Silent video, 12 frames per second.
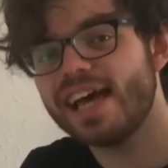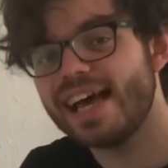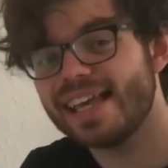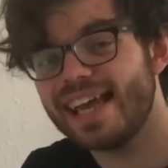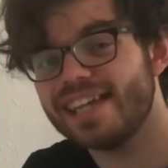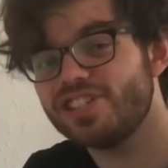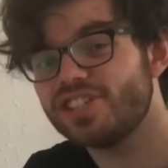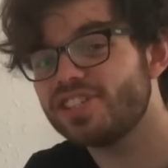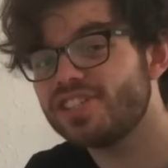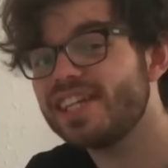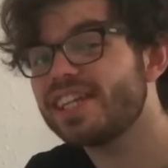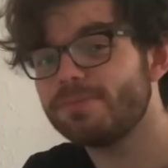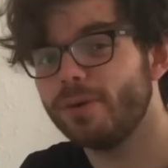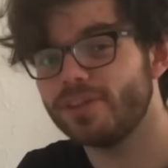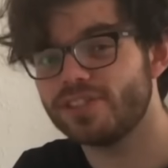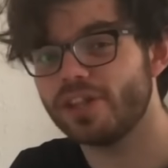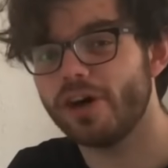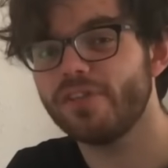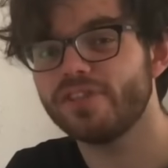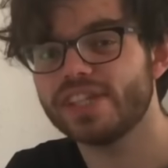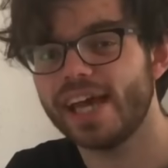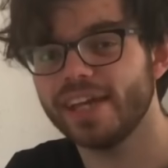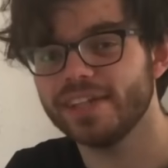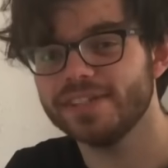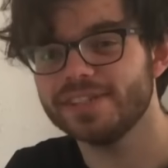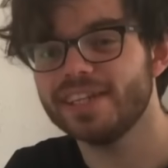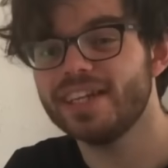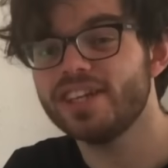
again, just six points off second.